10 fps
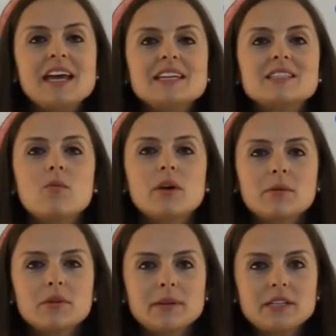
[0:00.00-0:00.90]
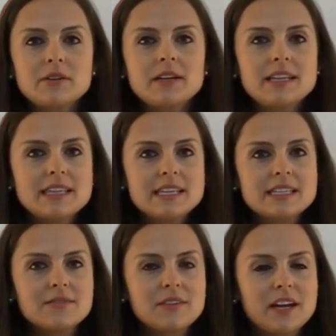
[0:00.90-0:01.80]
So what I'm going to be doing in this
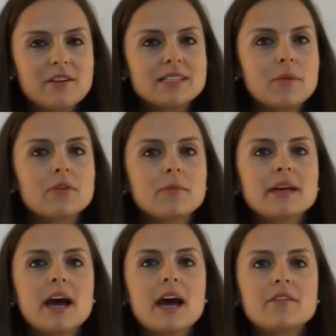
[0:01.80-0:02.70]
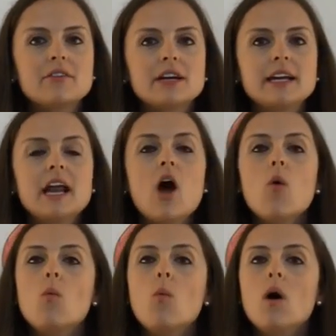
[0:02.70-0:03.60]
video is I'm going to be covering
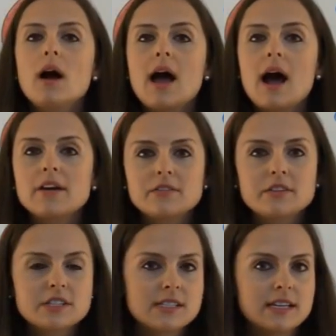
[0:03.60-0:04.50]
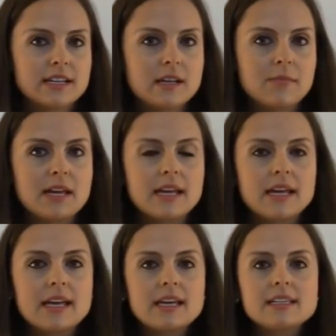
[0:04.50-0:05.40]
what iron deficiency anemia
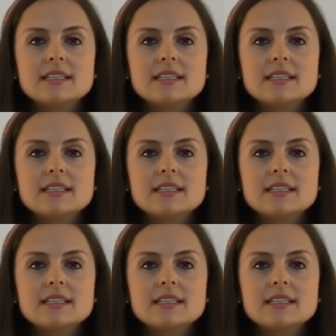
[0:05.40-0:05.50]
is,